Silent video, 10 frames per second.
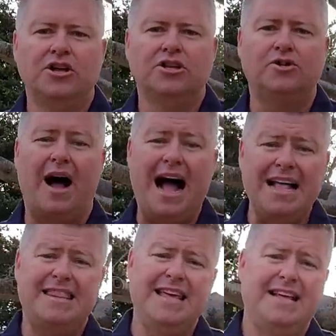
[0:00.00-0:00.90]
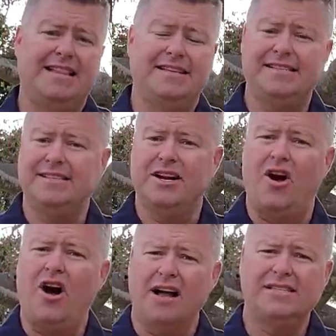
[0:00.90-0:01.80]
So I think this is an
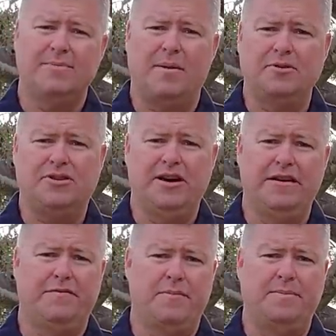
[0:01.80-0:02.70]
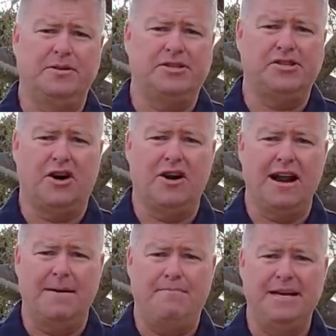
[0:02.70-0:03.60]
awesome opportunity for people to start
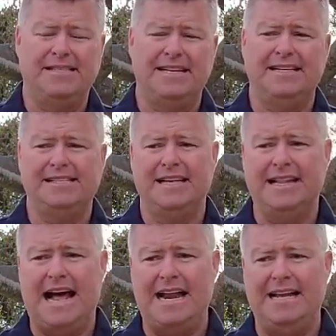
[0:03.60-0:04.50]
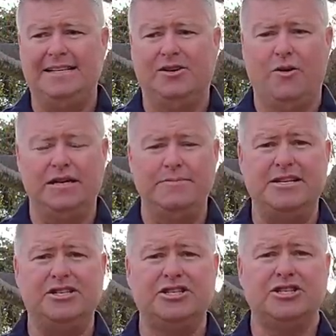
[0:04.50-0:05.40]
a business that is going to be
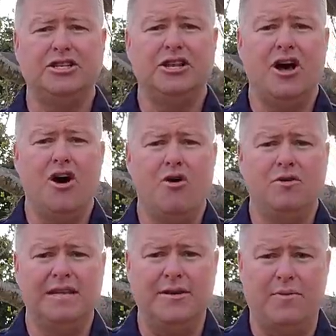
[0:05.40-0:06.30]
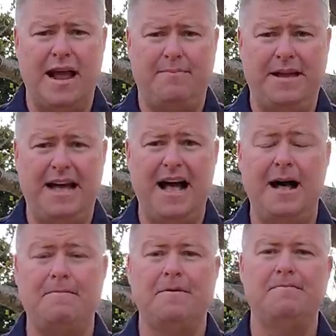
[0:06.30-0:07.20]
slowly ramping
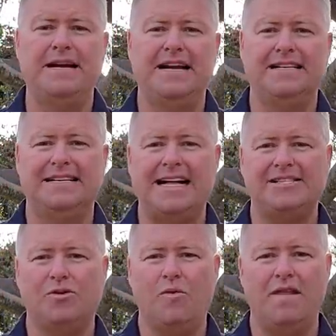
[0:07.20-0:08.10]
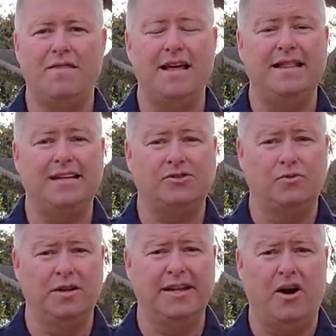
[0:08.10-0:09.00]
up because that's the one thing that's
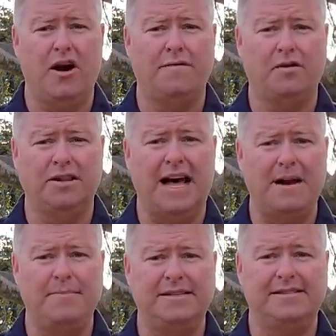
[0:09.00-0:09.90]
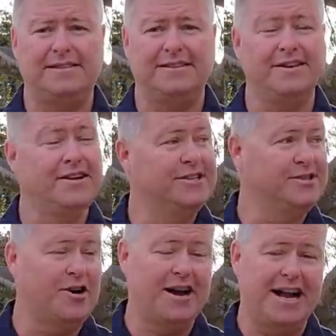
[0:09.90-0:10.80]
really hard for a lot of businesses.
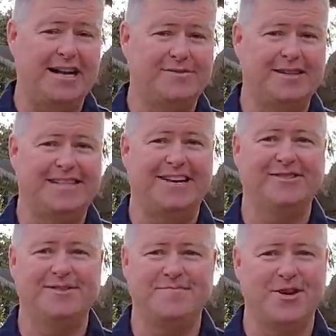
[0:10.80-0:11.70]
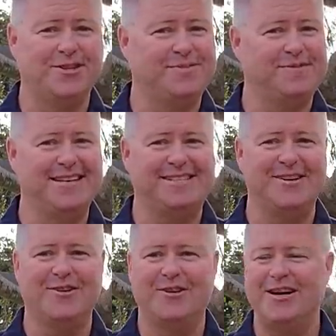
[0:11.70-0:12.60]
Sorry guys for the sounds of the birds, place is
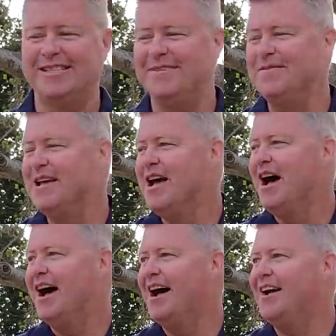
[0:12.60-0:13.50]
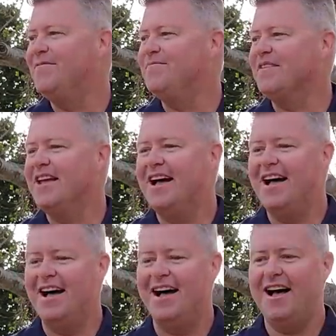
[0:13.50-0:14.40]
going crazy. Um,
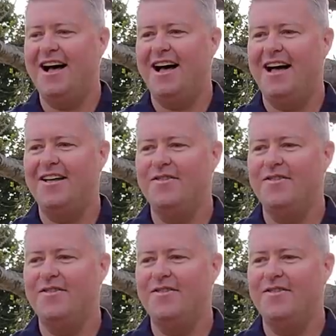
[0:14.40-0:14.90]
uh,